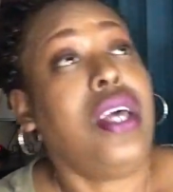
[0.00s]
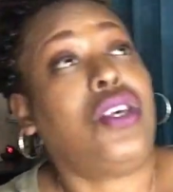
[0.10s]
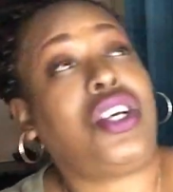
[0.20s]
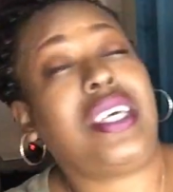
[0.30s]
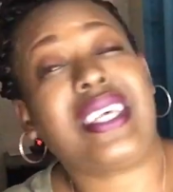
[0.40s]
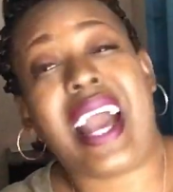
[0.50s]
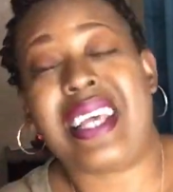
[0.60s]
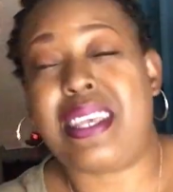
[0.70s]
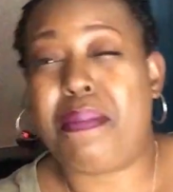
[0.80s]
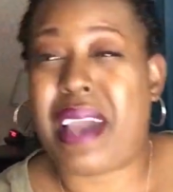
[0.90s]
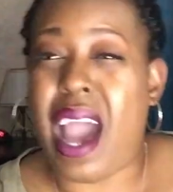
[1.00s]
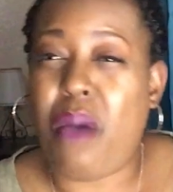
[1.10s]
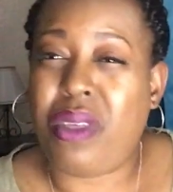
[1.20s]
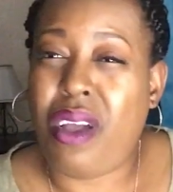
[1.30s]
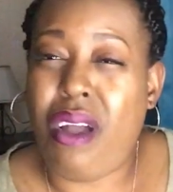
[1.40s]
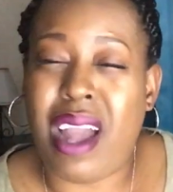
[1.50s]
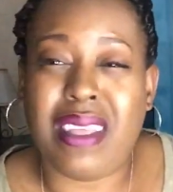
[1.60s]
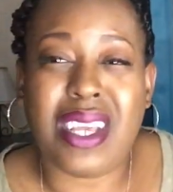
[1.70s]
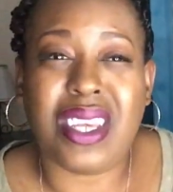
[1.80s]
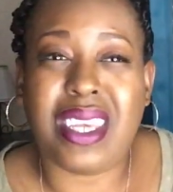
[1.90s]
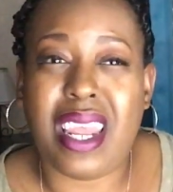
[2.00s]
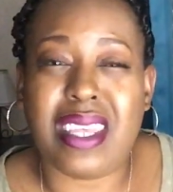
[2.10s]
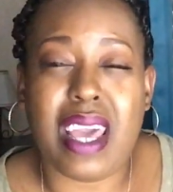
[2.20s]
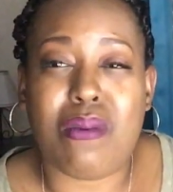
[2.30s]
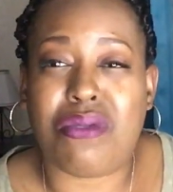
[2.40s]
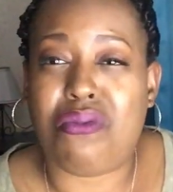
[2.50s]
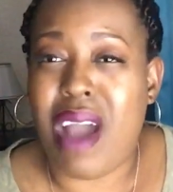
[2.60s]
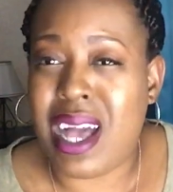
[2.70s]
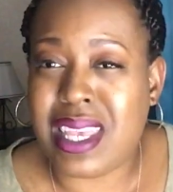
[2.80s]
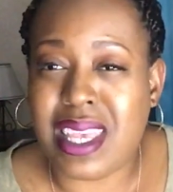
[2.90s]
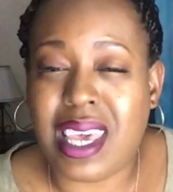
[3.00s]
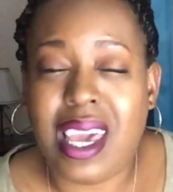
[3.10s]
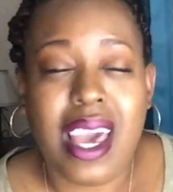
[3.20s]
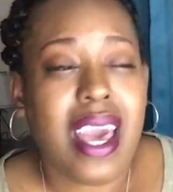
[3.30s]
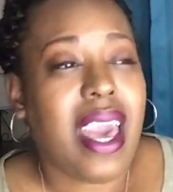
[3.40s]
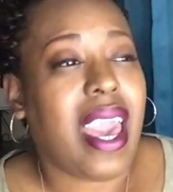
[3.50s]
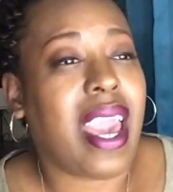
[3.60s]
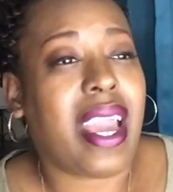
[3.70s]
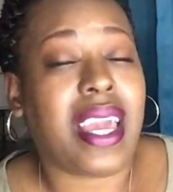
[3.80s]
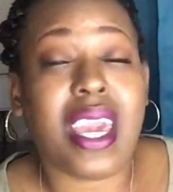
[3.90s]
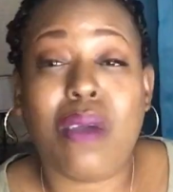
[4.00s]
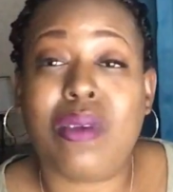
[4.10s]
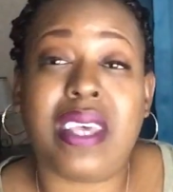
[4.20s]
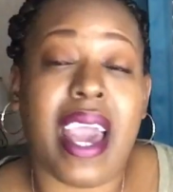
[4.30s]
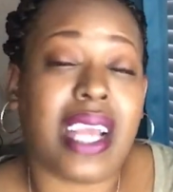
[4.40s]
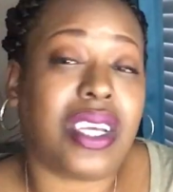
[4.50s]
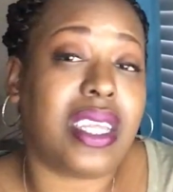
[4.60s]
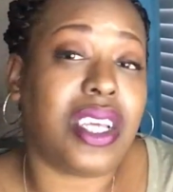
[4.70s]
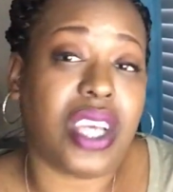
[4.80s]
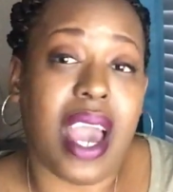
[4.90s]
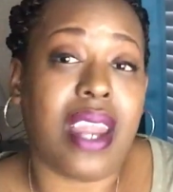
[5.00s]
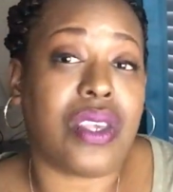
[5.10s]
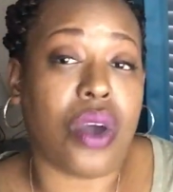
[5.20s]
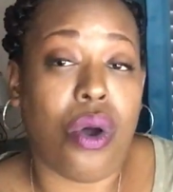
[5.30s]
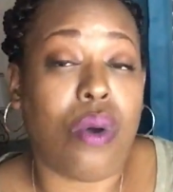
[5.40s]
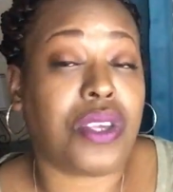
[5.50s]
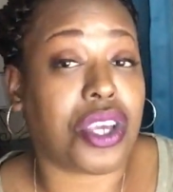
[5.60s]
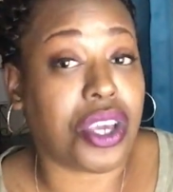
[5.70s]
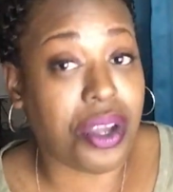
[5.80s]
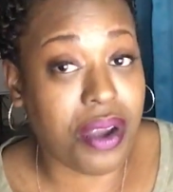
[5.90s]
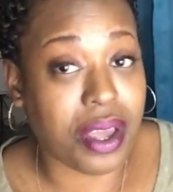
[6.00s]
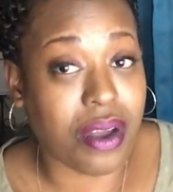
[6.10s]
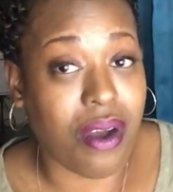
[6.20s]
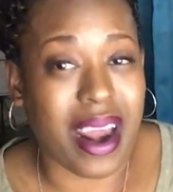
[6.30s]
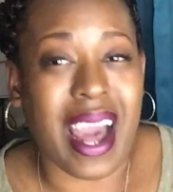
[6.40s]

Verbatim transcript: So she's got some guy with her. I think she said his name was Rossi, and he was actually China's old security guard.